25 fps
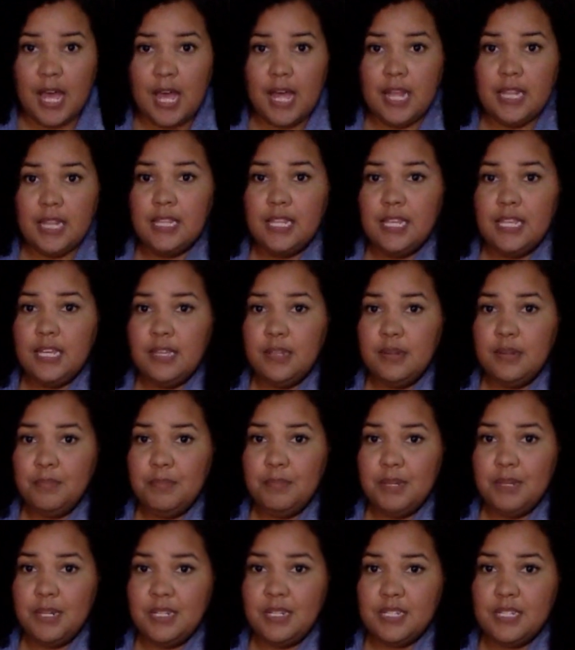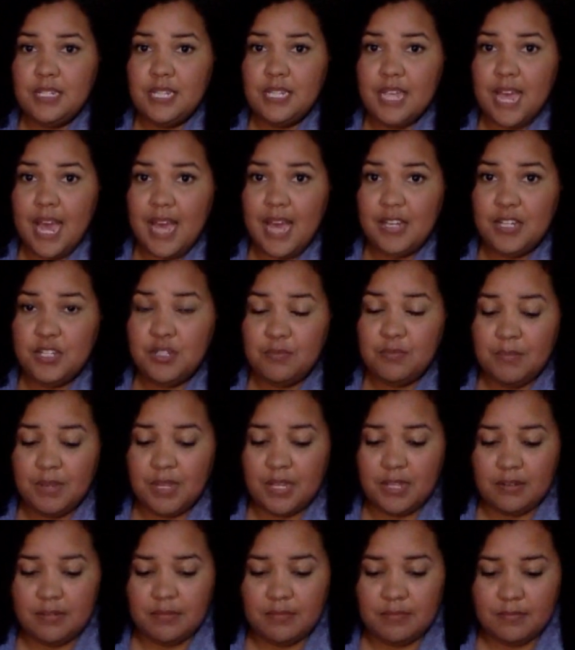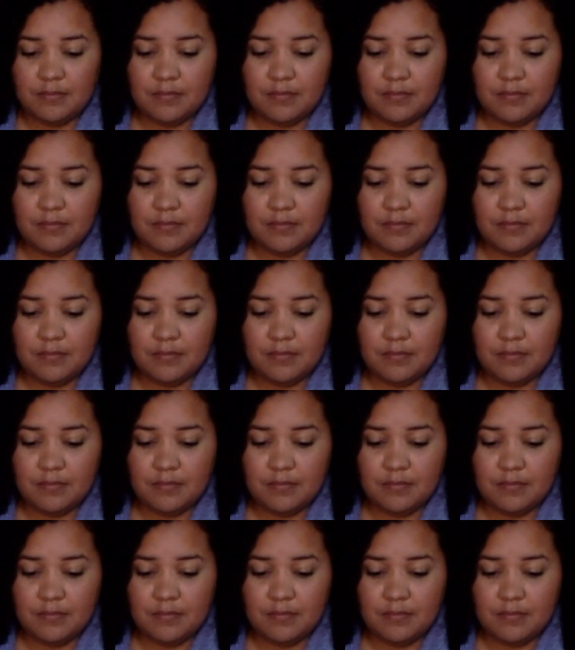A little bit of detachment.